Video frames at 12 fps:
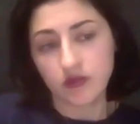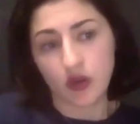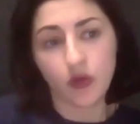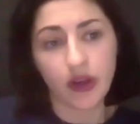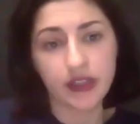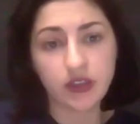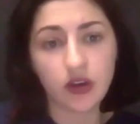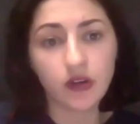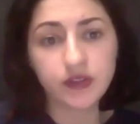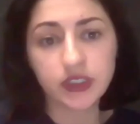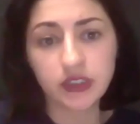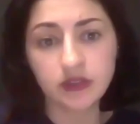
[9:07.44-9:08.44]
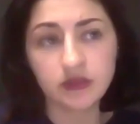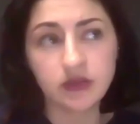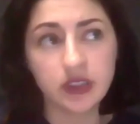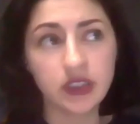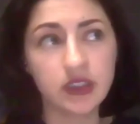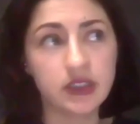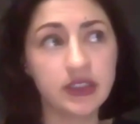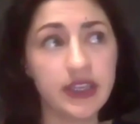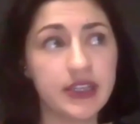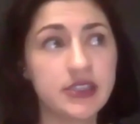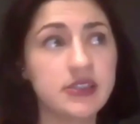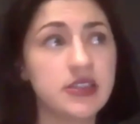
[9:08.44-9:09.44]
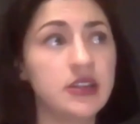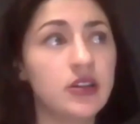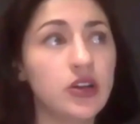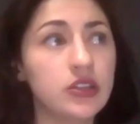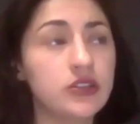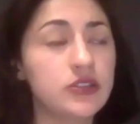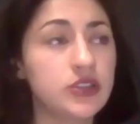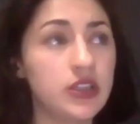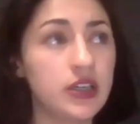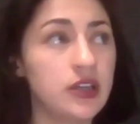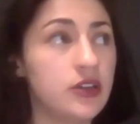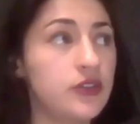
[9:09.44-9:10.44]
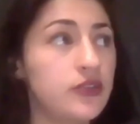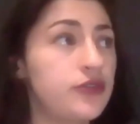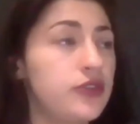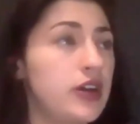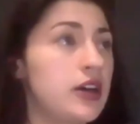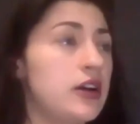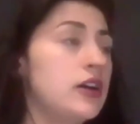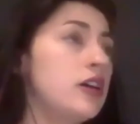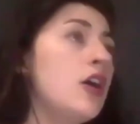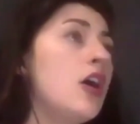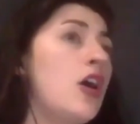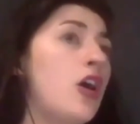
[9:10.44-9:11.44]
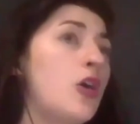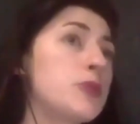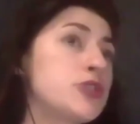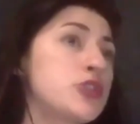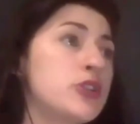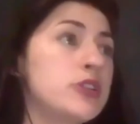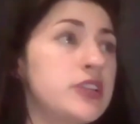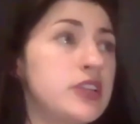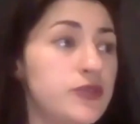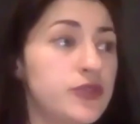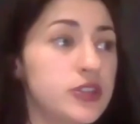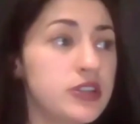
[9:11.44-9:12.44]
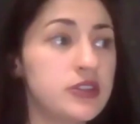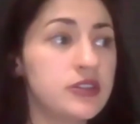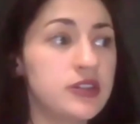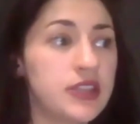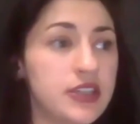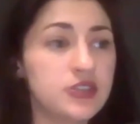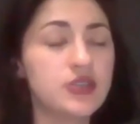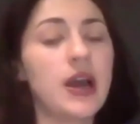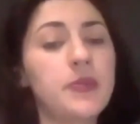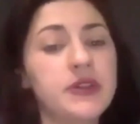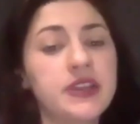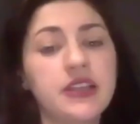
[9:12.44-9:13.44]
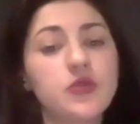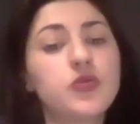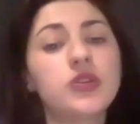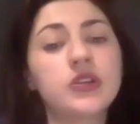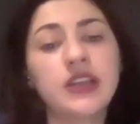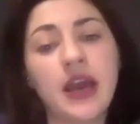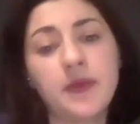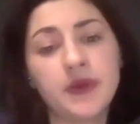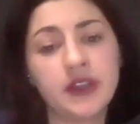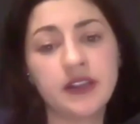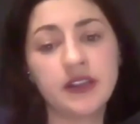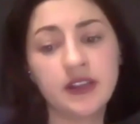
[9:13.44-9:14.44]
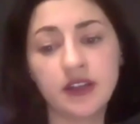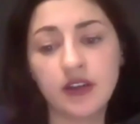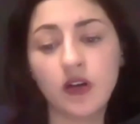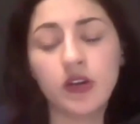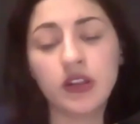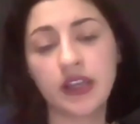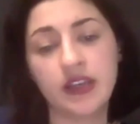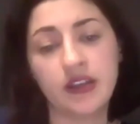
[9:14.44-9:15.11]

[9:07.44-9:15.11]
quite often there's a lot of opportunity for things to happen that wouldn't happen in the online